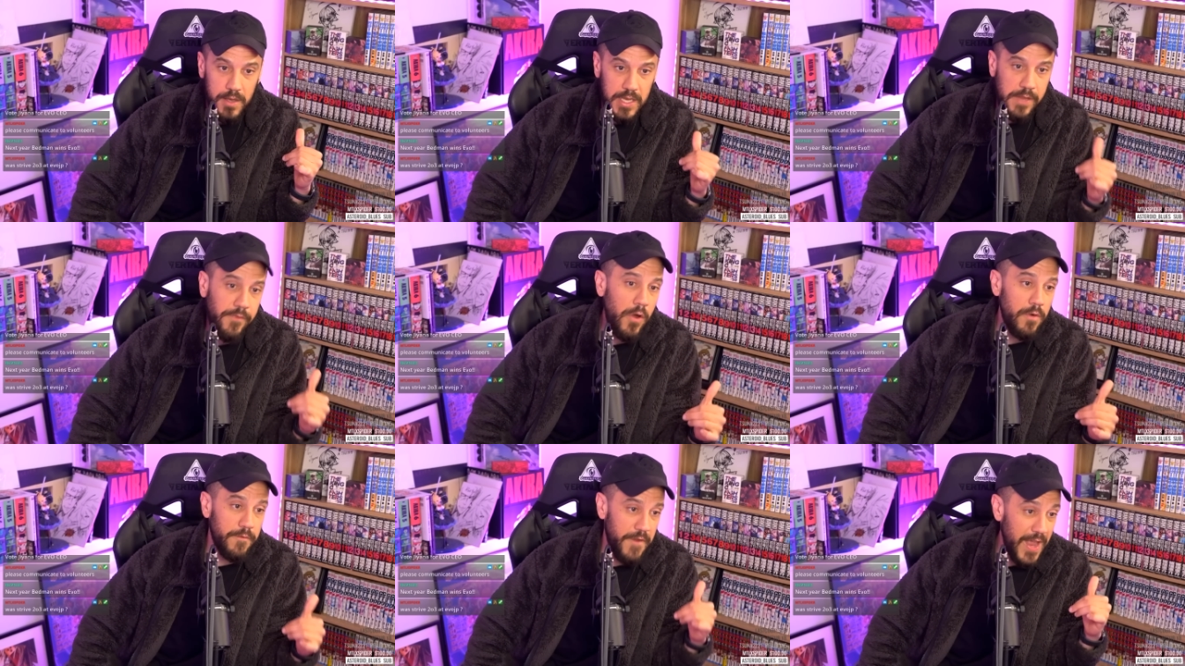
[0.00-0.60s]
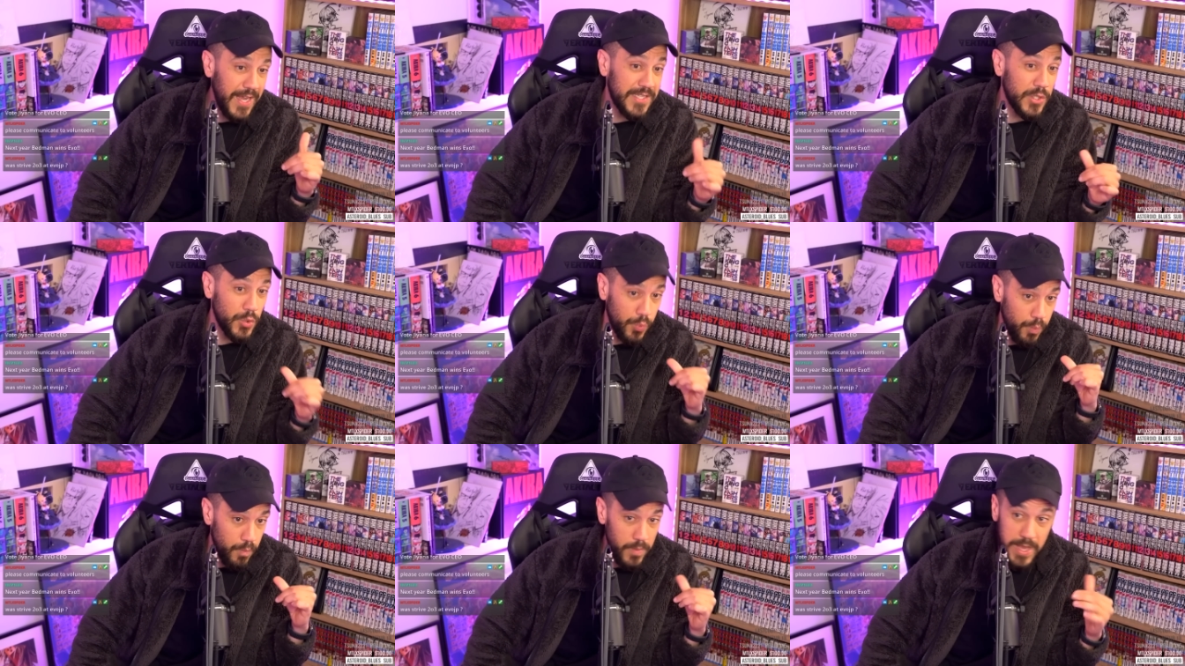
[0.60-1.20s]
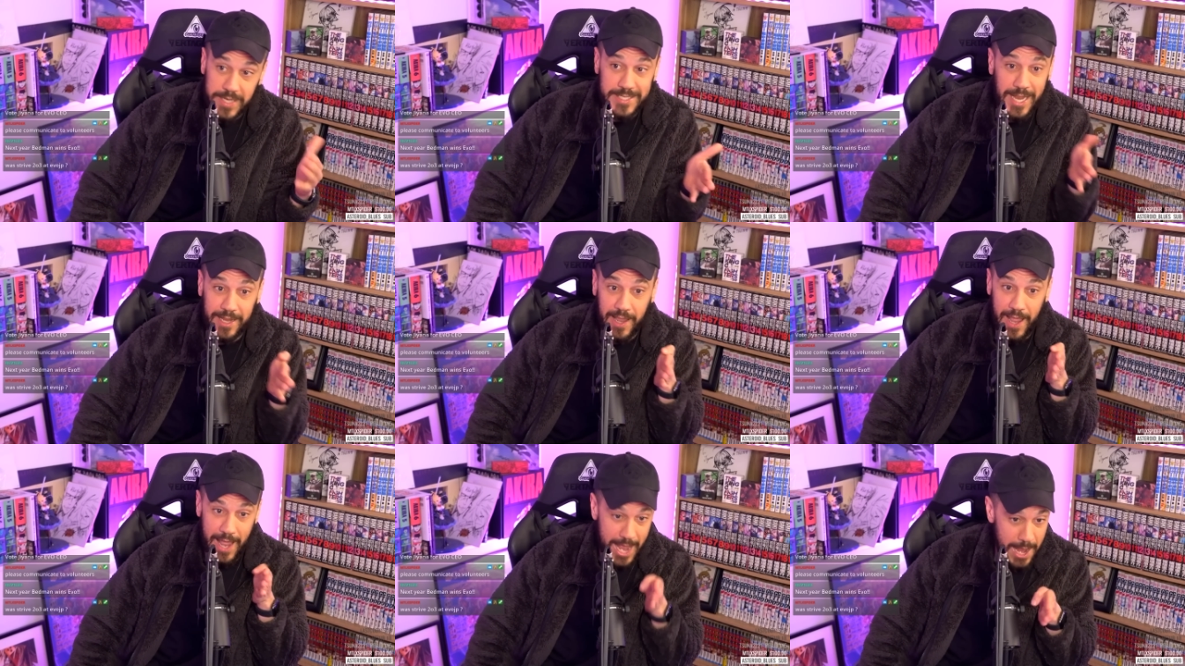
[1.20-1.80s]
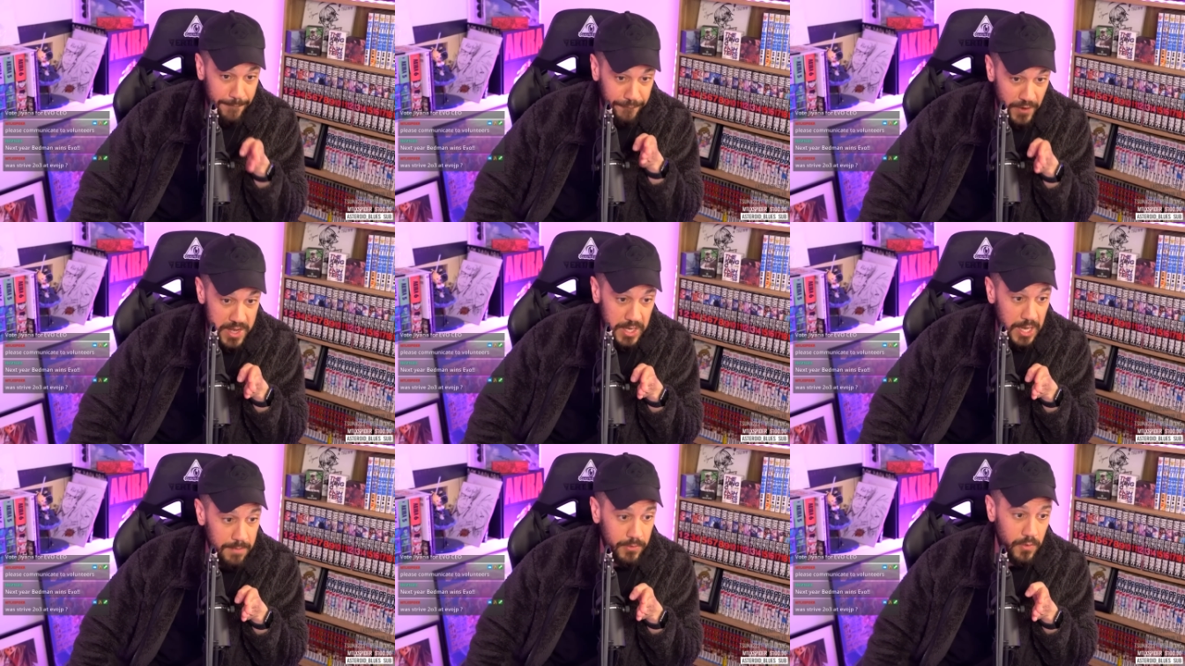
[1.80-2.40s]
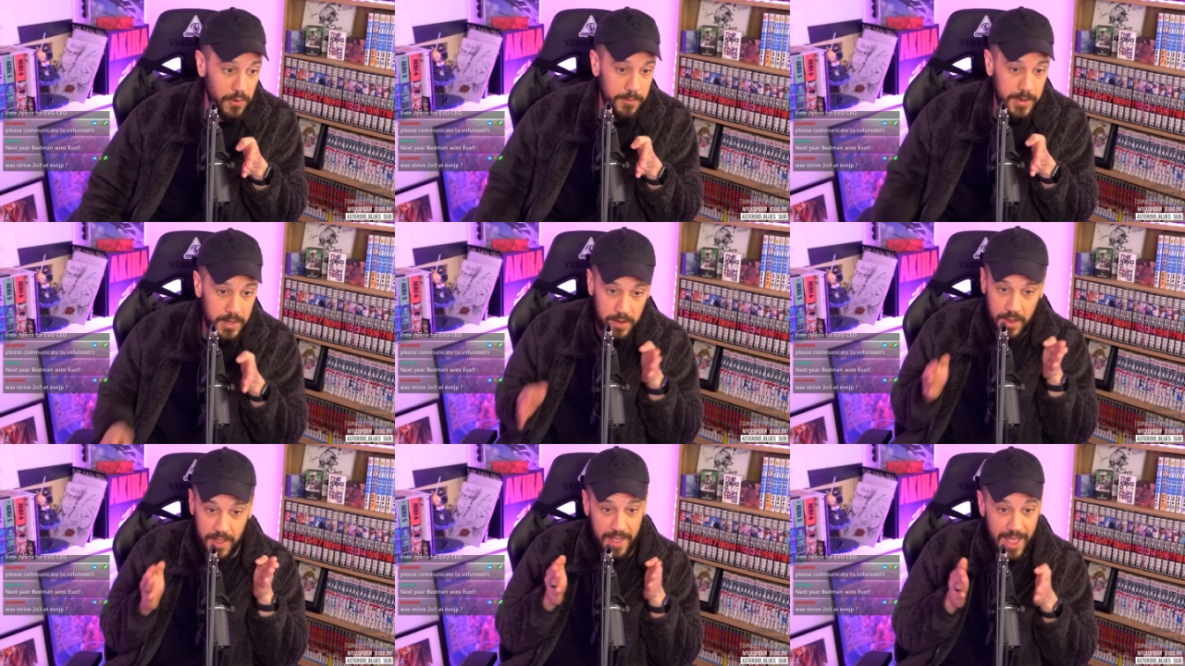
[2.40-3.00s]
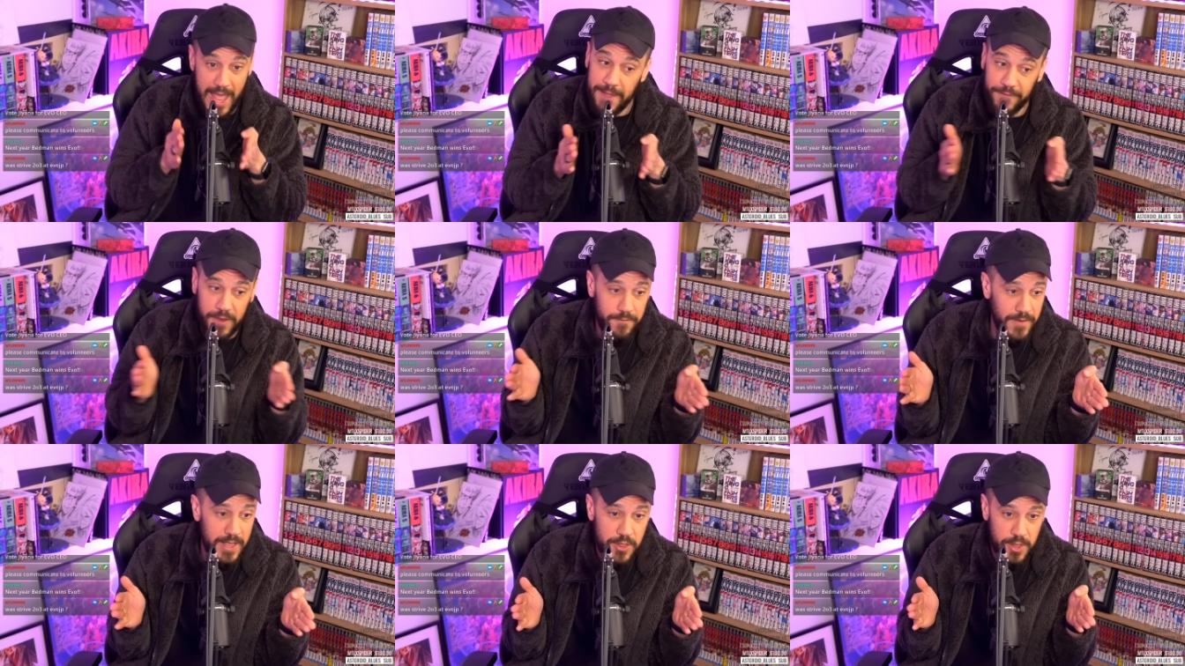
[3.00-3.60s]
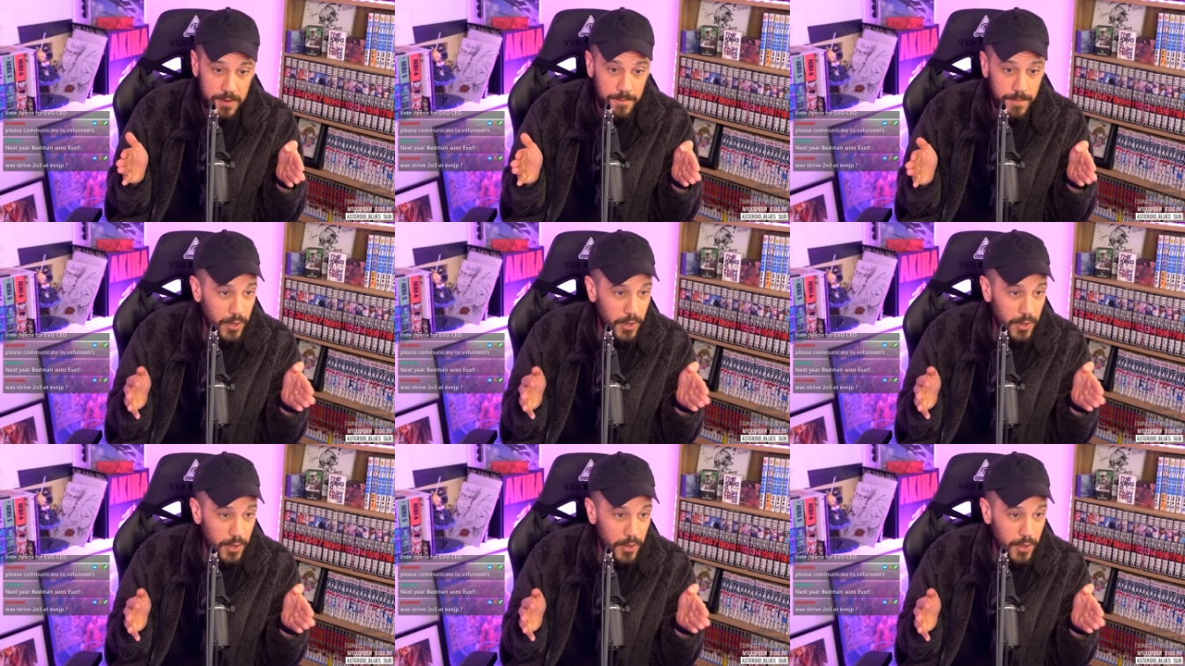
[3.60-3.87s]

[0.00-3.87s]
Evo in Vegas is it's like half fighting game tournament, half convention.